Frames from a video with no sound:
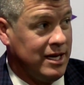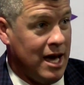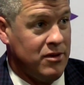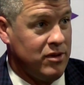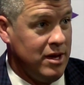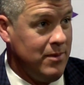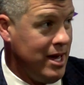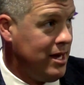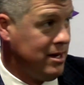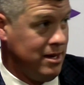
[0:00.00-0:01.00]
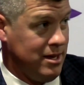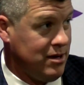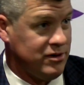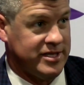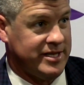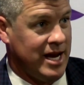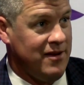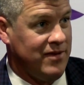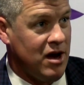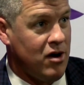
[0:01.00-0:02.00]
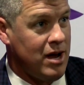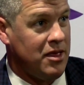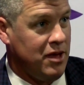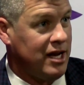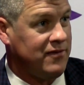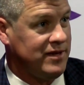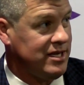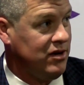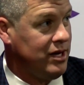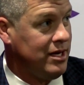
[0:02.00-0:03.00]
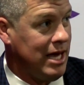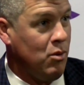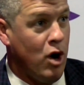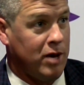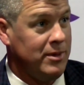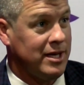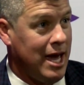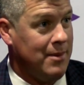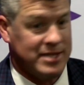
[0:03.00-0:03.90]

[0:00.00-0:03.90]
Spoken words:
They gather them in their state-of-the-art athletic facility. They welcome them to campus,